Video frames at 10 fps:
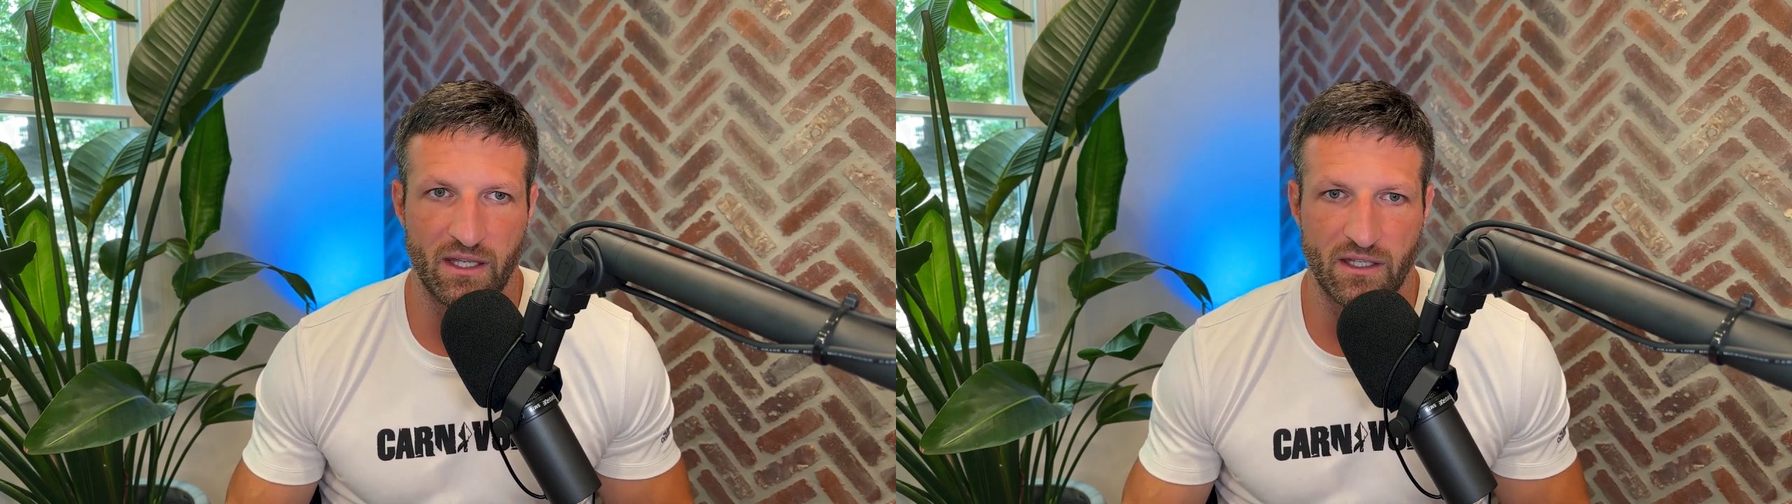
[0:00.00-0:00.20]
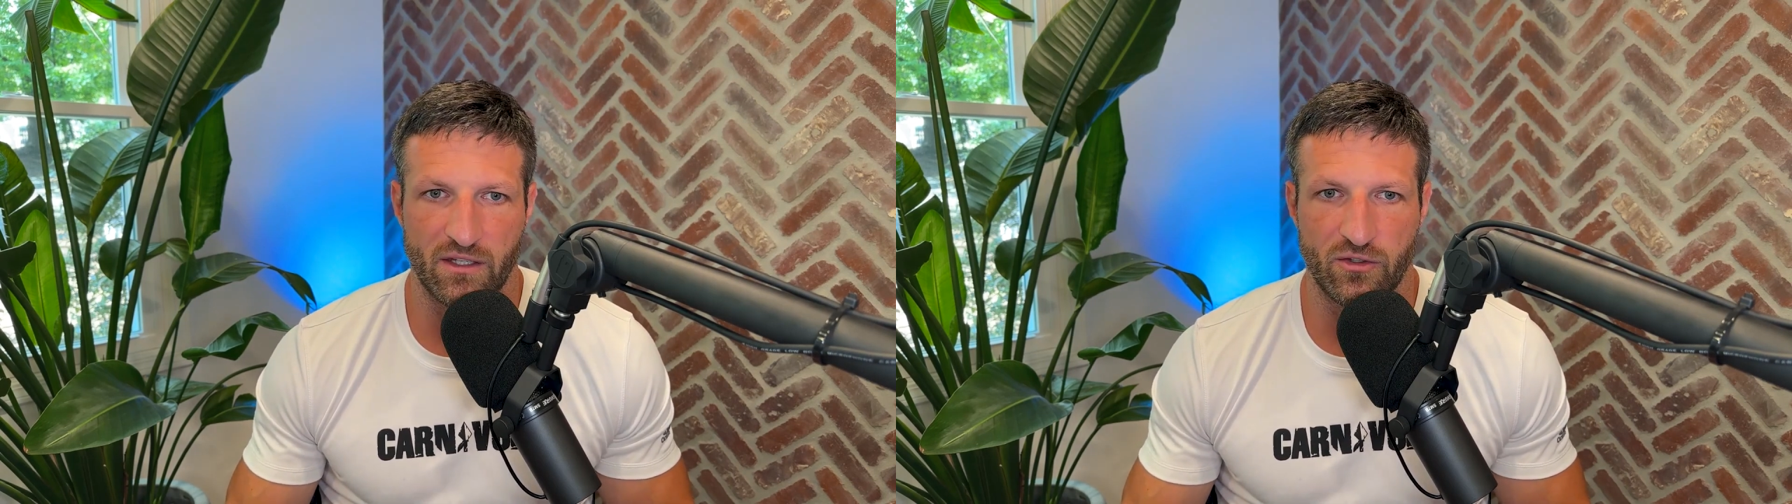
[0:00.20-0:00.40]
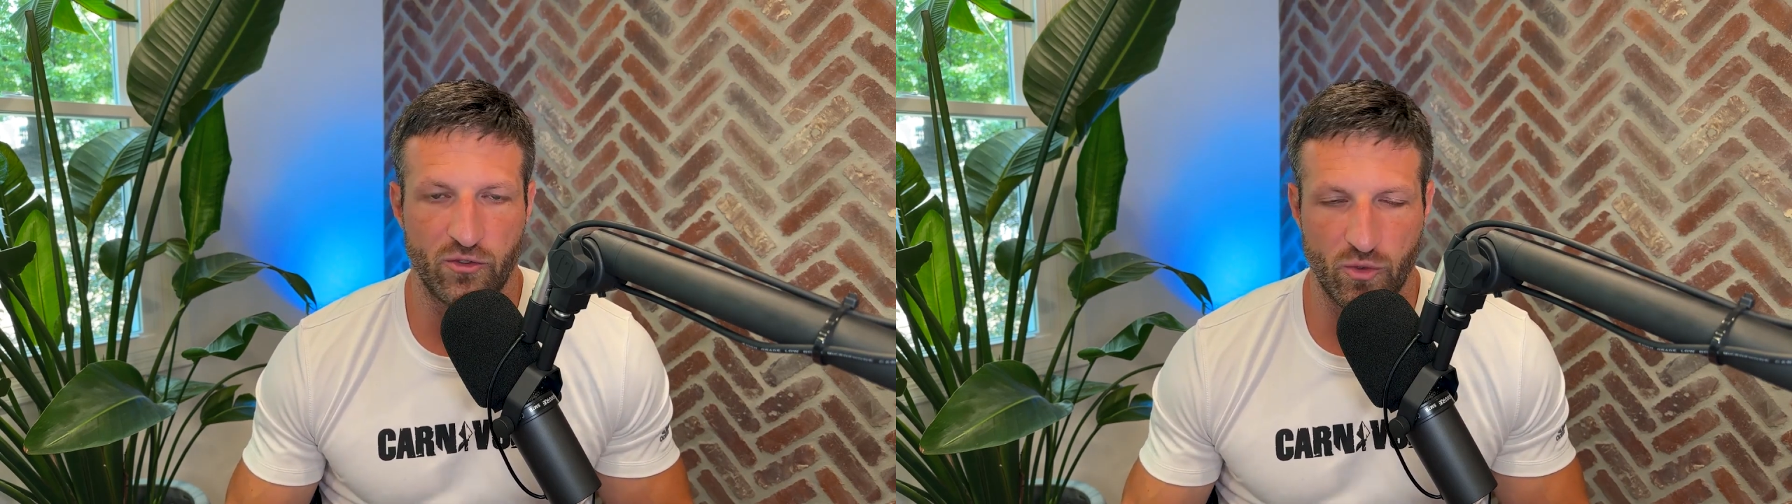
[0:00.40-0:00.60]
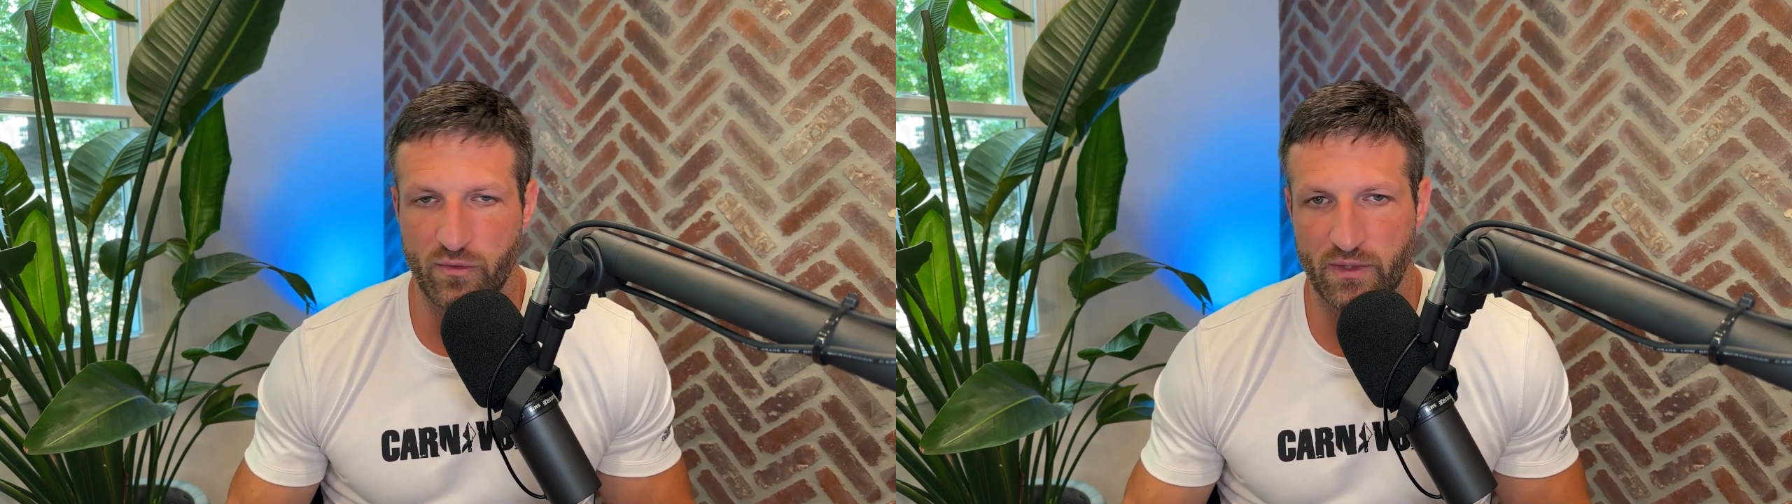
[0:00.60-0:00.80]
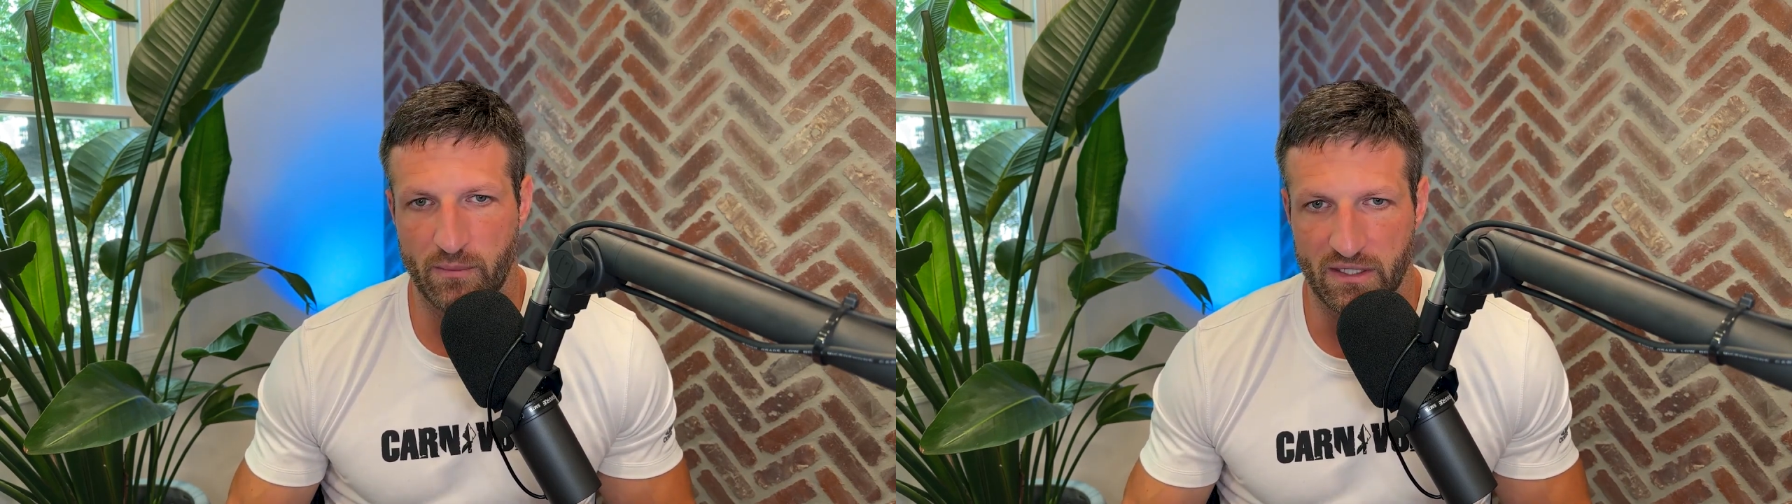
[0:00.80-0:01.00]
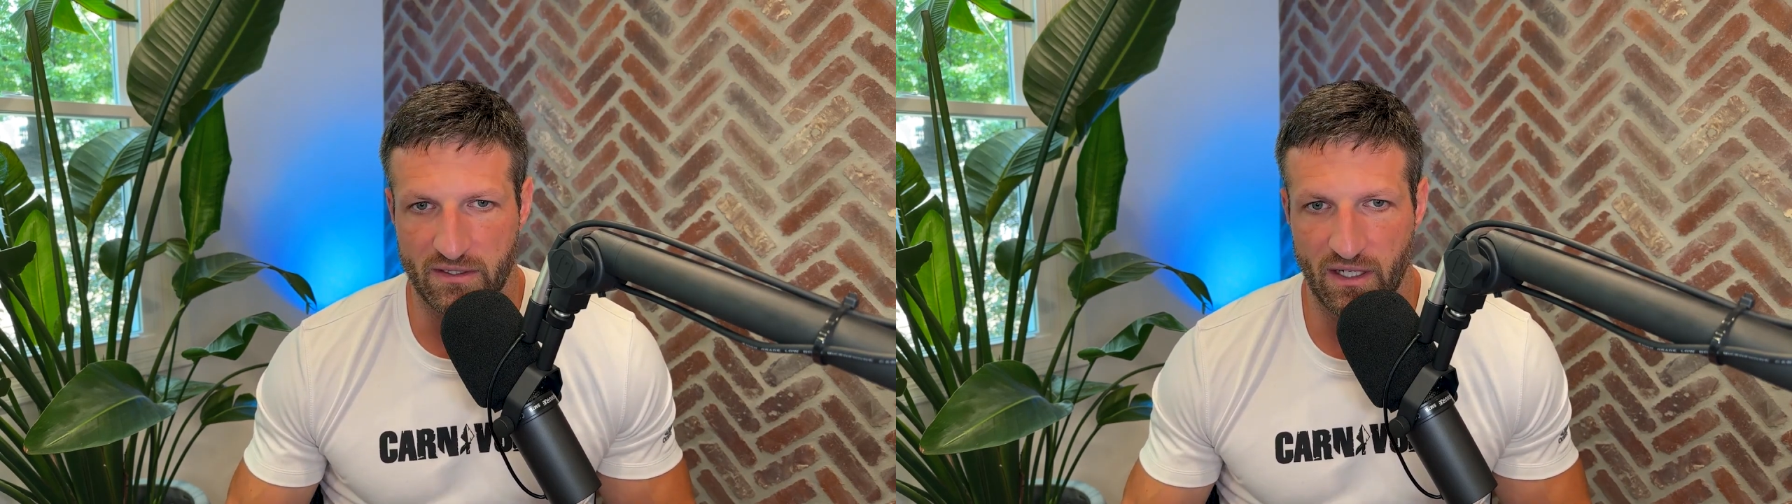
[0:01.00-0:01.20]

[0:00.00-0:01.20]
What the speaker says: and then 2 of them get